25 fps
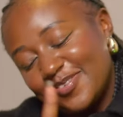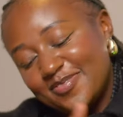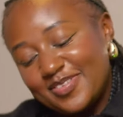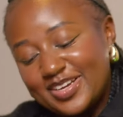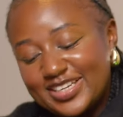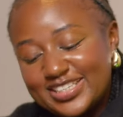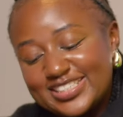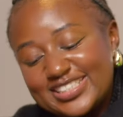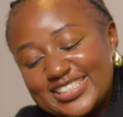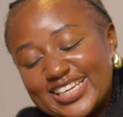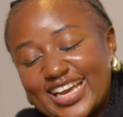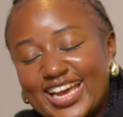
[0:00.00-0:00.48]

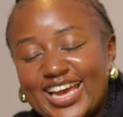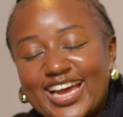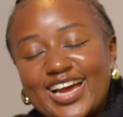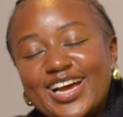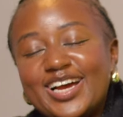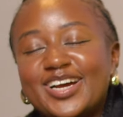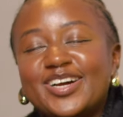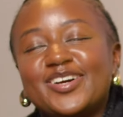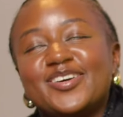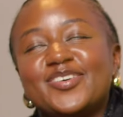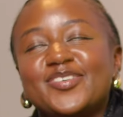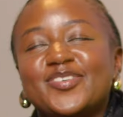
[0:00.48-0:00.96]
maisha yangu.
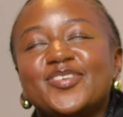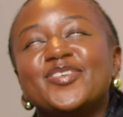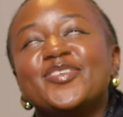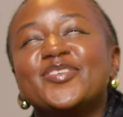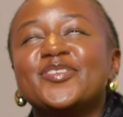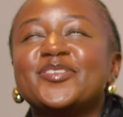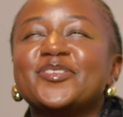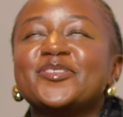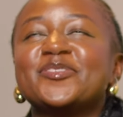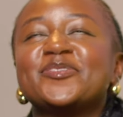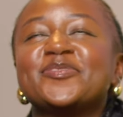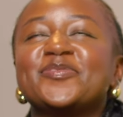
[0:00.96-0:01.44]
Amen.
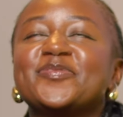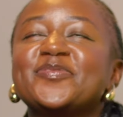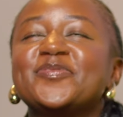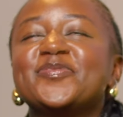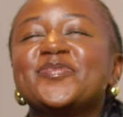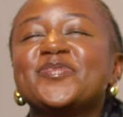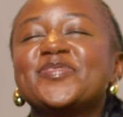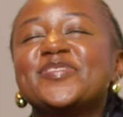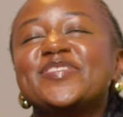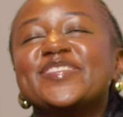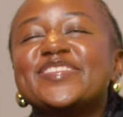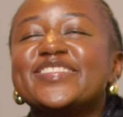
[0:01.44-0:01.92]

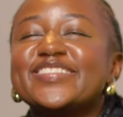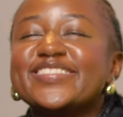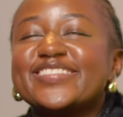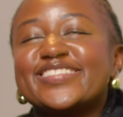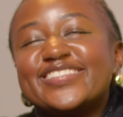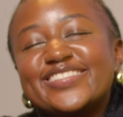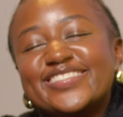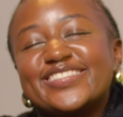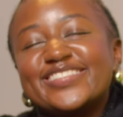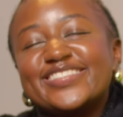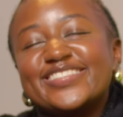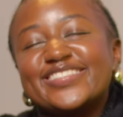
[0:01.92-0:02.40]

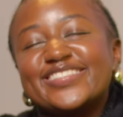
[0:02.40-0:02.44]
Wewe!